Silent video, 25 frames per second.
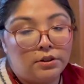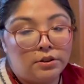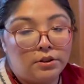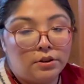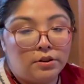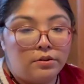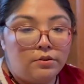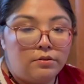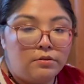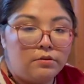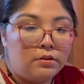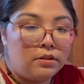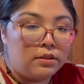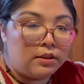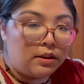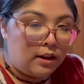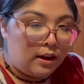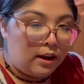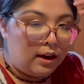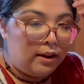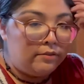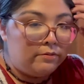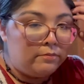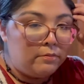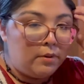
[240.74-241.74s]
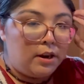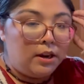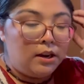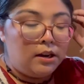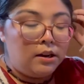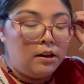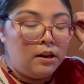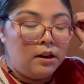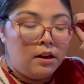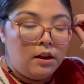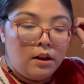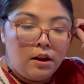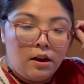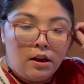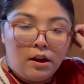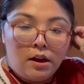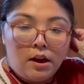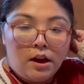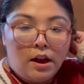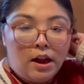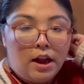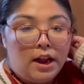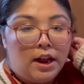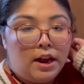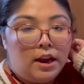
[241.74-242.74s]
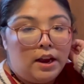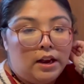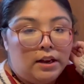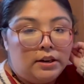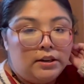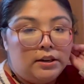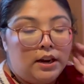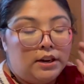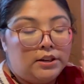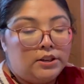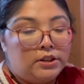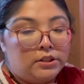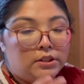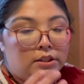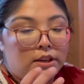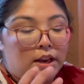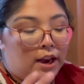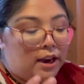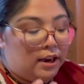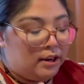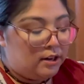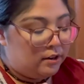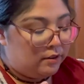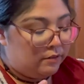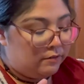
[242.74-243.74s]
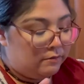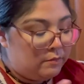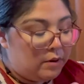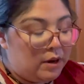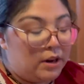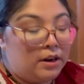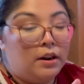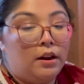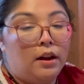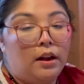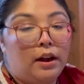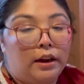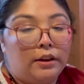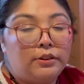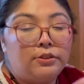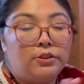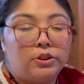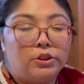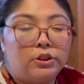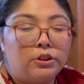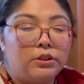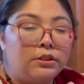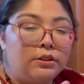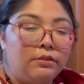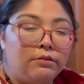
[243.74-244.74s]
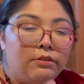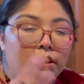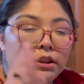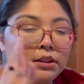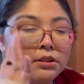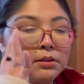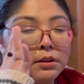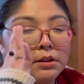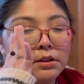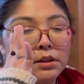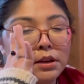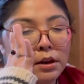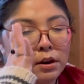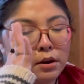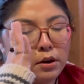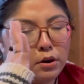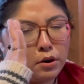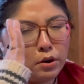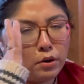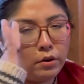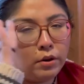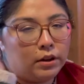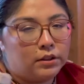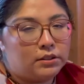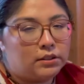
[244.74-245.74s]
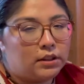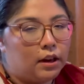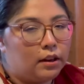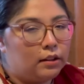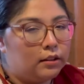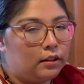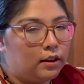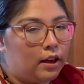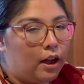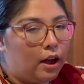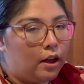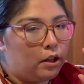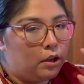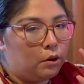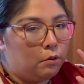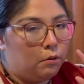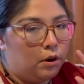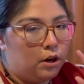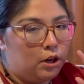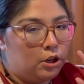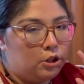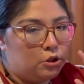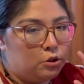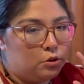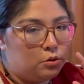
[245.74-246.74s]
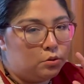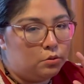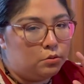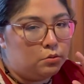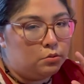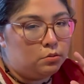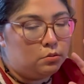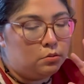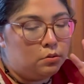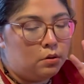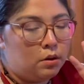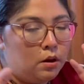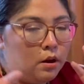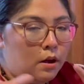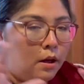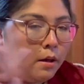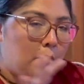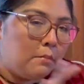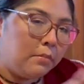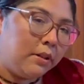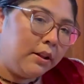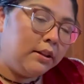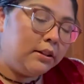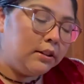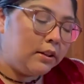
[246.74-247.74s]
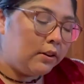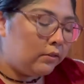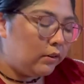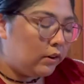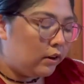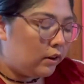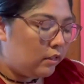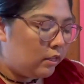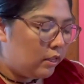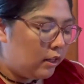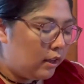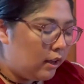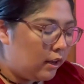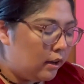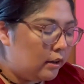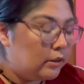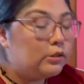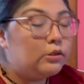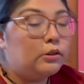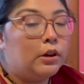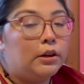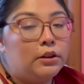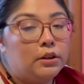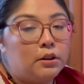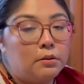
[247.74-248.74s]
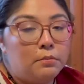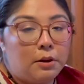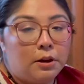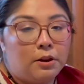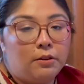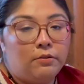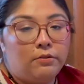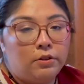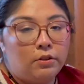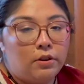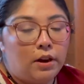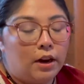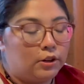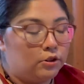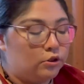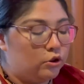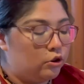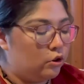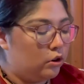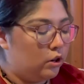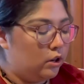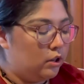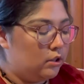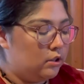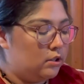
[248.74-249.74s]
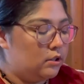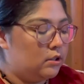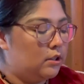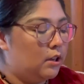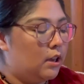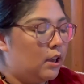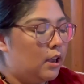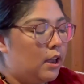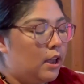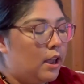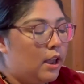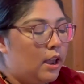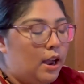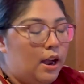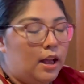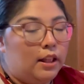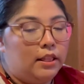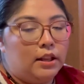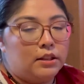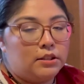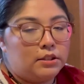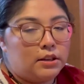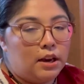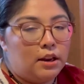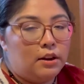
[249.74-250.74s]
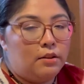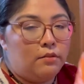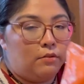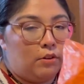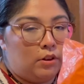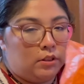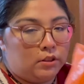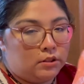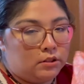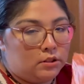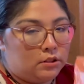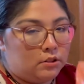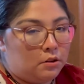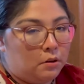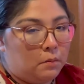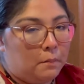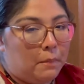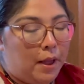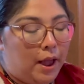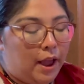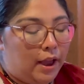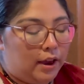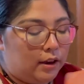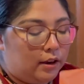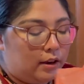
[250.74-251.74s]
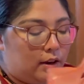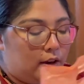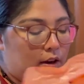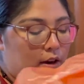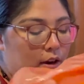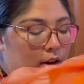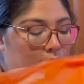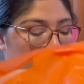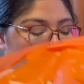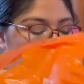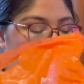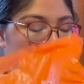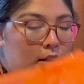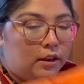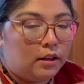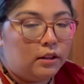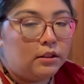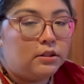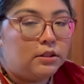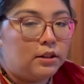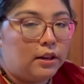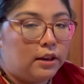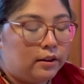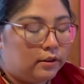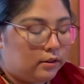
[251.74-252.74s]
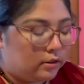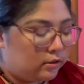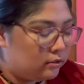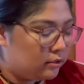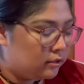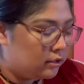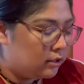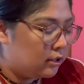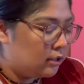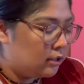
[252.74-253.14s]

tote that I've made, and I just kind of made extras of things because I didn't know exactly how I wanted to place everything, so I did make a few extras, and that's kind of what this little bag entails.